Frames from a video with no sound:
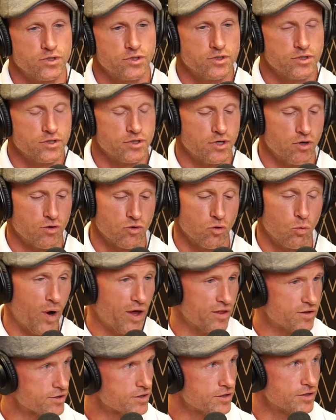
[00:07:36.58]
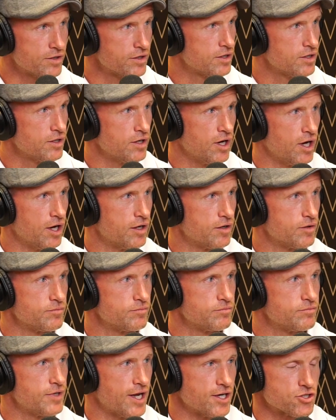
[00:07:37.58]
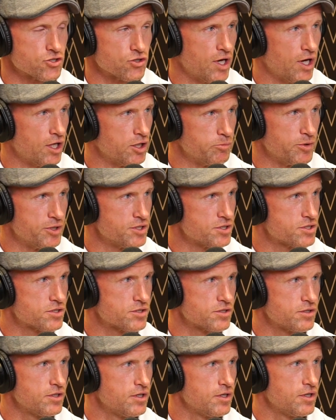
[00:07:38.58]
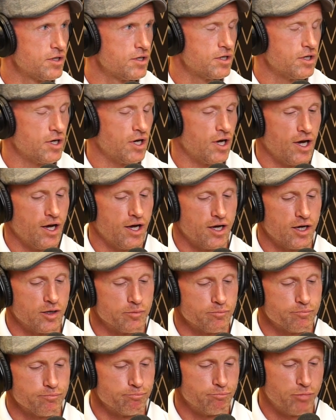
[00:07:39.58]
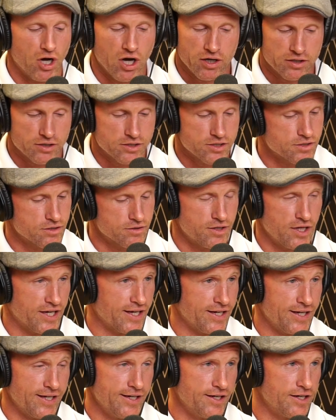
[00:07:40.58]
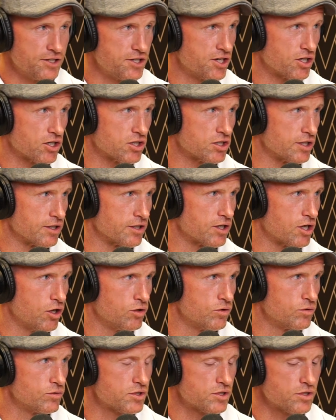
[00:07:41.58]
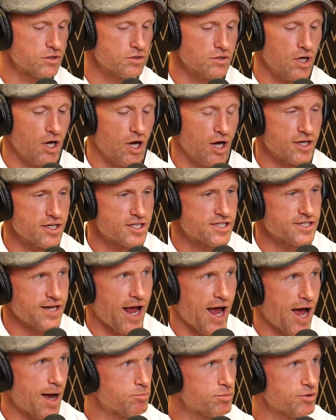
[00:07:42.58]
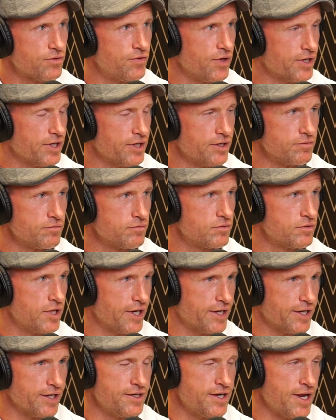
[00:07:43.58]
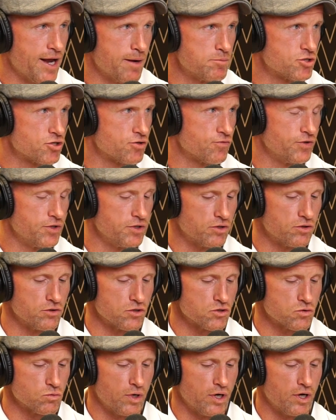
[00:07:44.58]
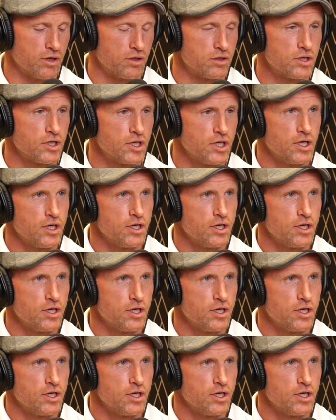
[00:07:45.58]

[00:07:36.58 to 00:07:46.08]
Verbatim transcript: you know the weather, uh, natural elements, um, bugs that can eat into your clear coat, uh, sap that can that can damage your vehicle as well.